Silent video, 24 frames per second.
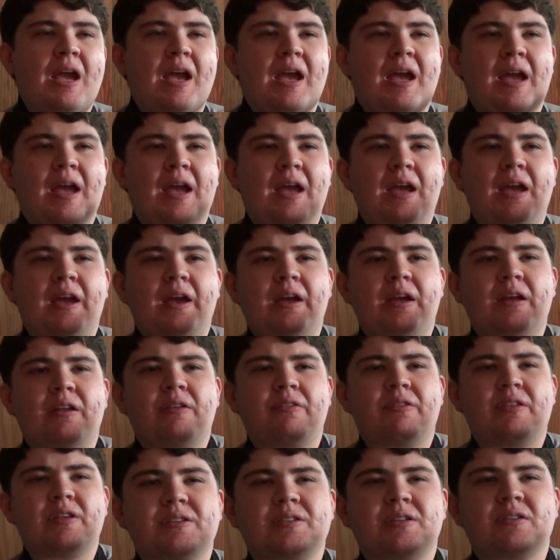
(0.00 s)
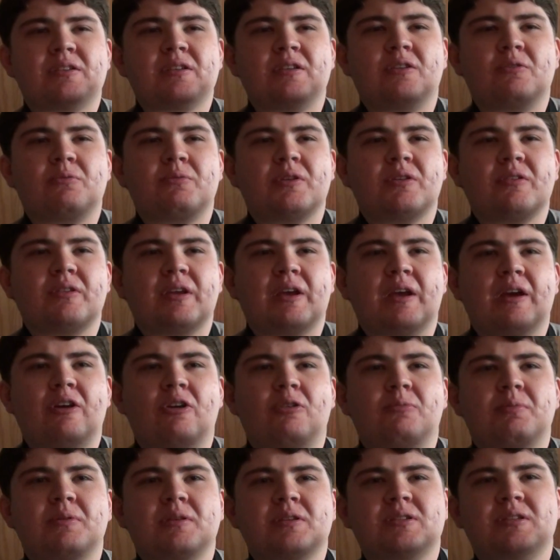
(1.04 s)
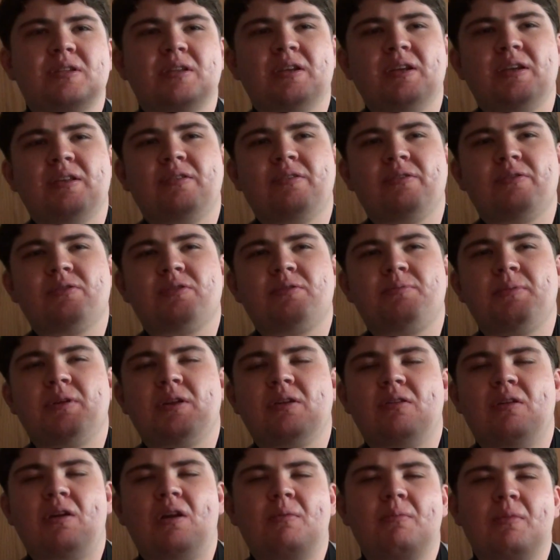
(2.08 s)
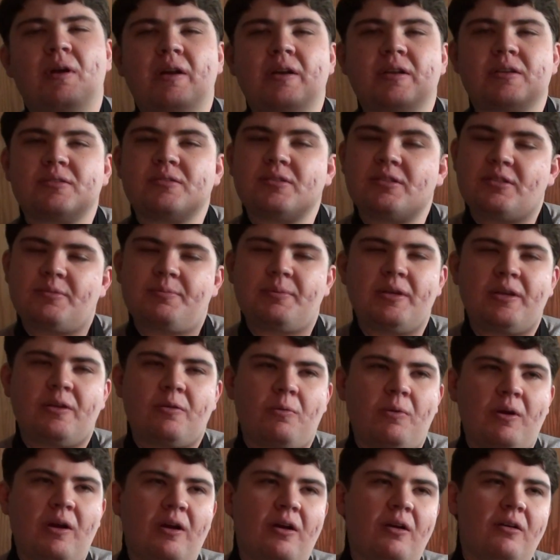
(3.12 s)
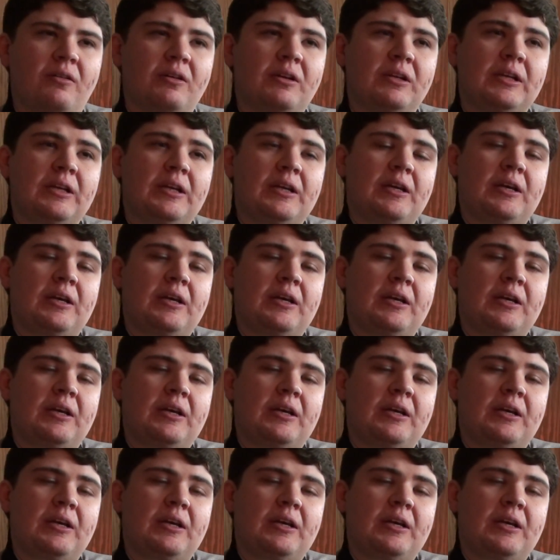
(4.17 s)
And is going to really help us to get those middle harmonics to speak well,